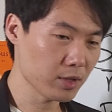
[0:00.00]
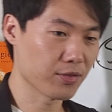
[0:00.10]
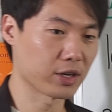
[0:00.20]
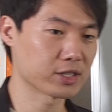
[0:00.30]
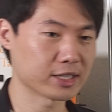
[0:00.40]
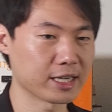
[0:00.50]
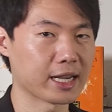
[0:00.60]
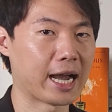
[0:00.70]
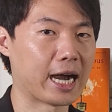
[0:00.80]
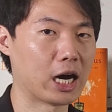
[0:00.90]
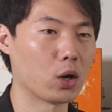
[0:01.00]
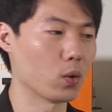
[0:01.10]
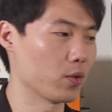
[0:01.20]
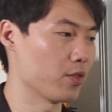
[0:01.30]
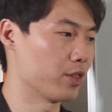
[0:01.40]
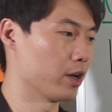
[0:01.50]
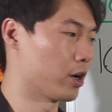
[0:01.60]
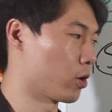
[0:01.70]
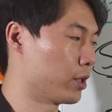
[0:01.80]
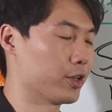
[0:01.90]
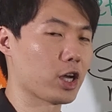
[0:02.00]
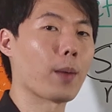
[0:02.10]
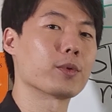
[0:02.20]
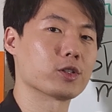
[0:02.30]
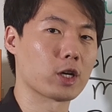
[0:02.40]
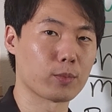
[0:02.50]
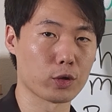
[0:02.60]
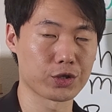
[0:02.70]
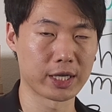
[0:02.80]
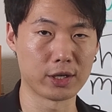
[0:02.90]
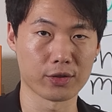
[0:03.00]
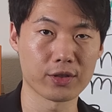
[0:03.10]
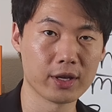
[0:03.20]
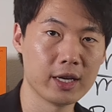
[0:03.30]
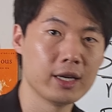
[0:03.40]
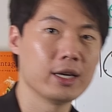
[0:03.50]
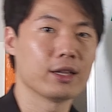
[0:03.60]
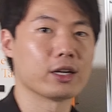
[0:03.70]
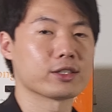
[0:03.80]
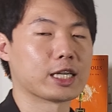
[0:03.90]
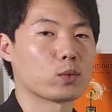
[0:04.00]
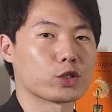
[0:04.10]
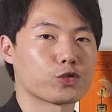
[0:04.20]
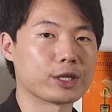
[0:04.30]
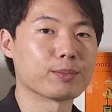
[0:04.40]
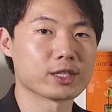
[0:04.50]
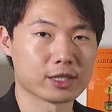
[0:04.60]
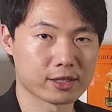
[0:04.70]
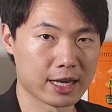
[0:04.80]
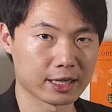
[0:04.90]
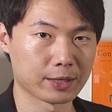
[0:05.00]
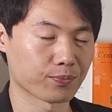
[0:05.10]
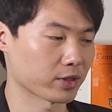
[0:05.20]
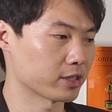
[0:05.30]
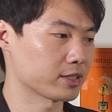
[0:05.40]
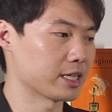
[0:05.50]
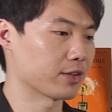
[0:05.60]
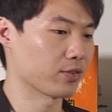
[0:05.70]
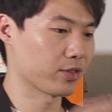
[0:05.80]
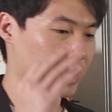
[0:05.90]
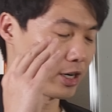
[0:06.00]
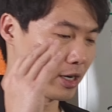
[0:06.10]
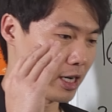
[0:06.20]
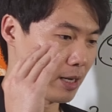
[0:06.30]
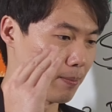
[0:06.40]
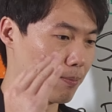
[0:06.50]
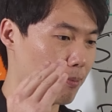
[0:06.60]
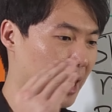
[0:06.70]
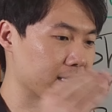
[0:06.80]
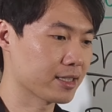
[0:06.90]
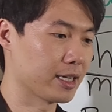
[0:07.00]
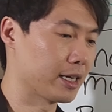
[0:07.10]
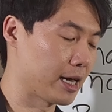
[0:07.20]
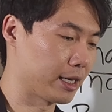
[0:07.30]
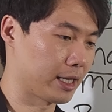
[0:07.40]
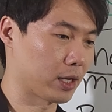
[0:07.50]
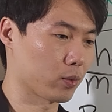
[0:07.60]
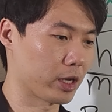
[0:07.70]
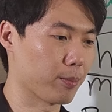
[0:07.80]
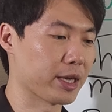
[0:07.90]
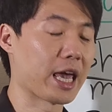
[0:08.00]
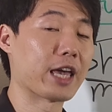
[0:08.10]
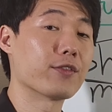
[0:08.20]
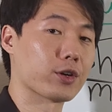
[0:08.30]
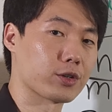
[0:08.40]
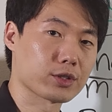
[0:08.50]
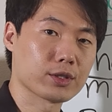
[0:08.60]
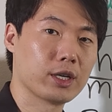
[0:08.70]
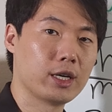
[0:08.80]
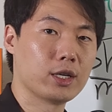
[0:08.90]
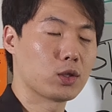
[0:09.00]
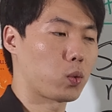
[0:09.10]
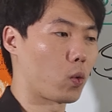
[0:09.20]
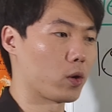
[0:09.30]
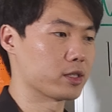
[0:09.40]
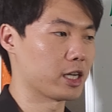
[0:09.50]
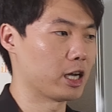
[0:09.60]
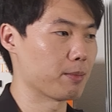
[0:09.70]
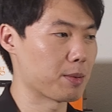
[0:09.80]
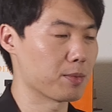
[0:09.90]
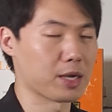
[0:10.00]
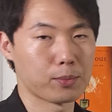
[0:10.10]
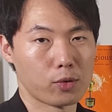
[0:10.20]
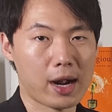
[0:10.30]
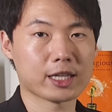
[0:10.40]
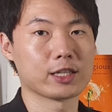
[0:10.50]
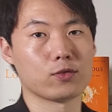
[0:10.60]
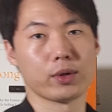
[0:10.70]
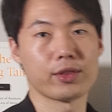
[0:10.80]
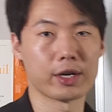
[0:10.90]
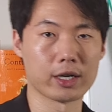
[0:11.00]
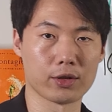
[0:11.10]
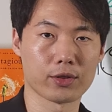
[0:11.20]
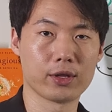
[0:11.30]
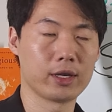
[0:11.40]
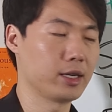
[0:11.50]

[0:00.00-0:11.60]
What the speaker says: They're seeing how the early adopters are approaching health. They're seeing what treatments they're taking. They're seeing their mindset and like their behaviors towards maybe being proactive with their health.